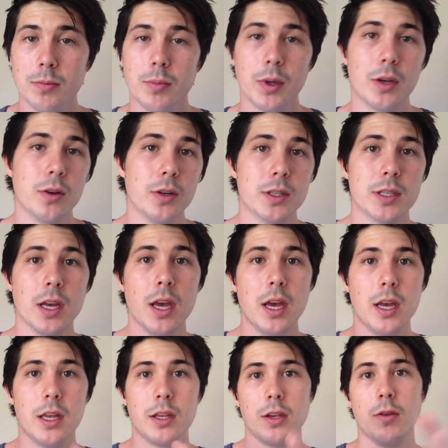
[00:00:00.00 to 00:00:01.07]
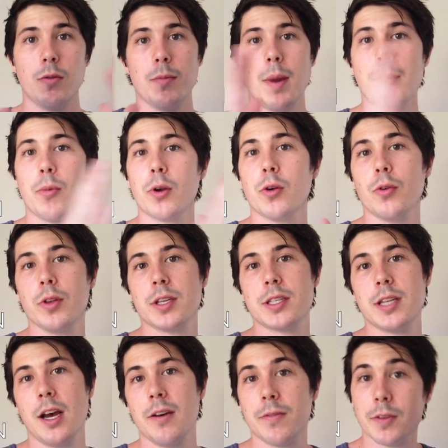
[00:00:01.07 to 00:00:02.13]
because you're remembering all this
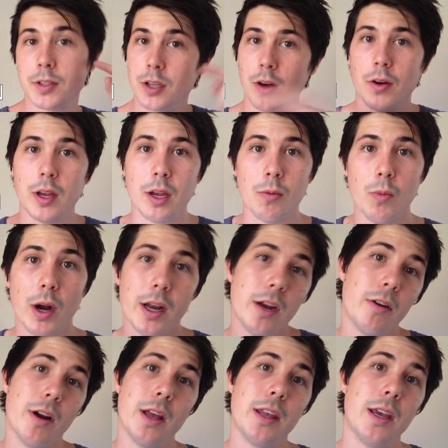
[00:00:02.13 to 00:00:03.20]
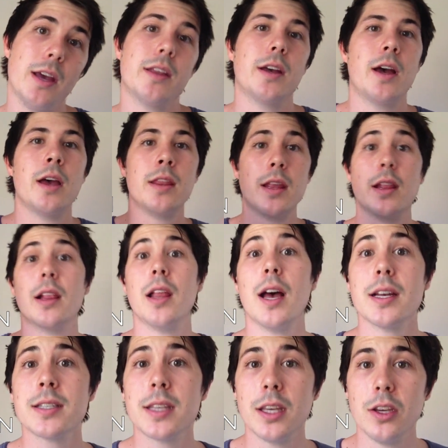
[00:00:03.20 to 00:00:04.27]
stuff, it's going in one ear out the other, and then the
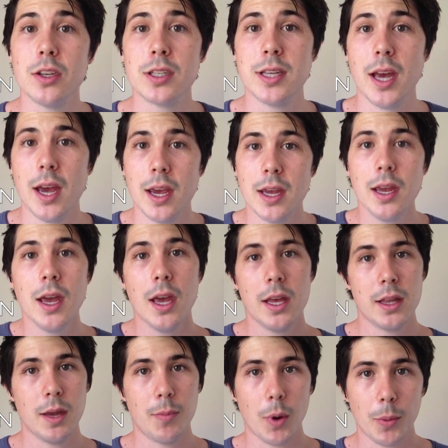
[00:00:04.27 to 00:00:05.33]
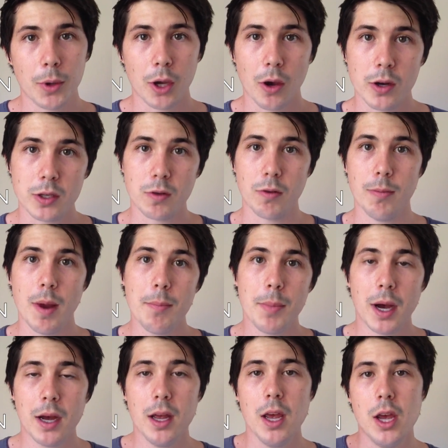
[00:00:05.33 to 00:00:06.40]
last thing you say, they're probably going to remember.